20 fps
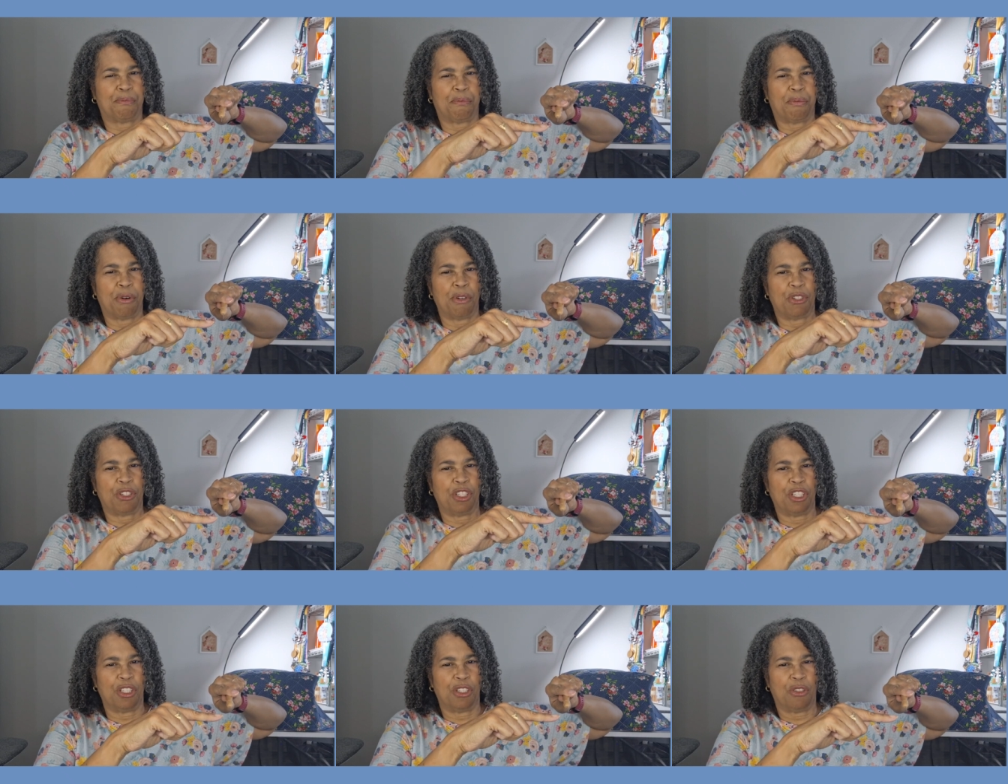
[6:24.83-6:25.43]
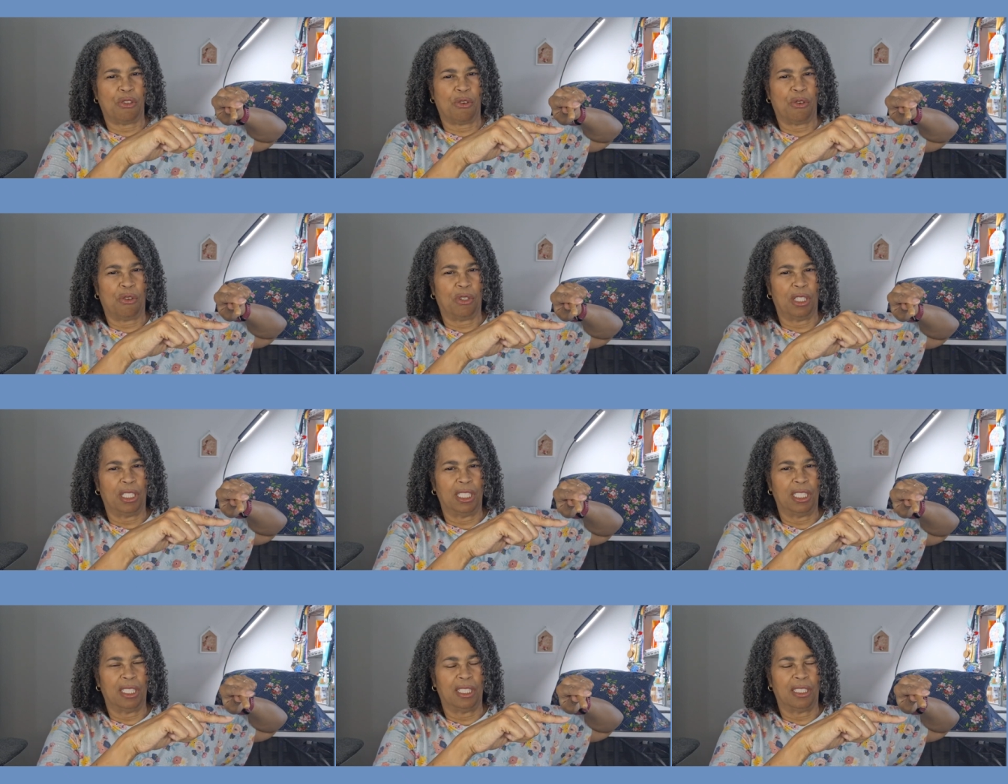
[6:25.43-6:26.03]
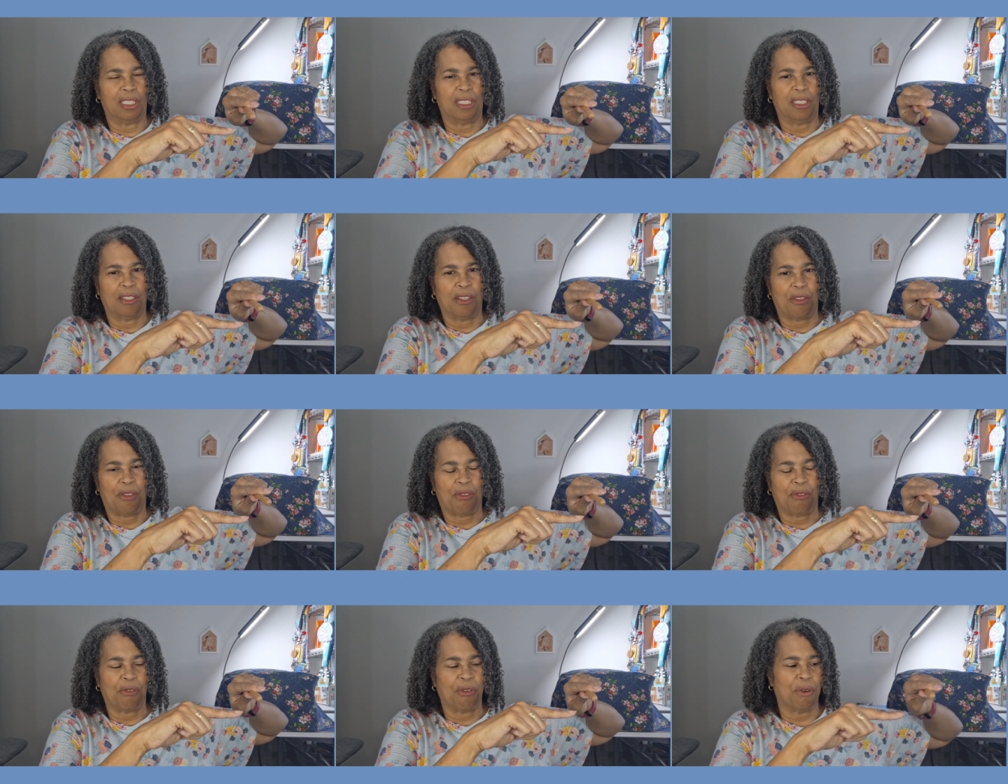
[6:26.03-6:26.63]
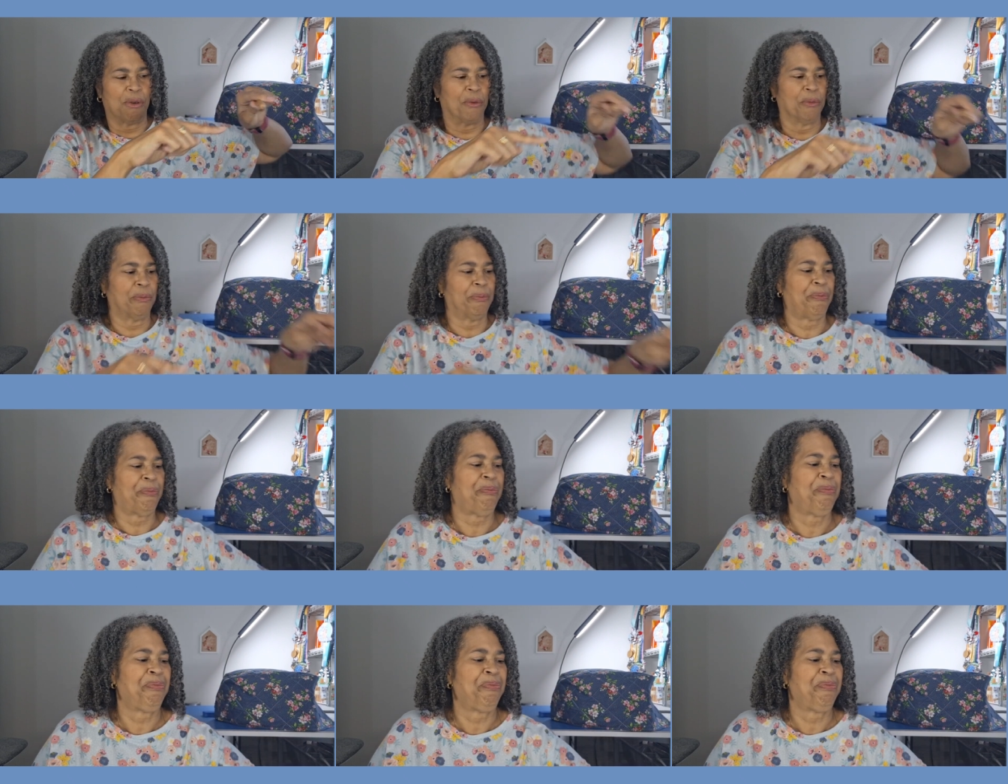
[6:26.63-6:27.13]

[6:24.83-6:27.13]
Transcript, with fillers: push it on through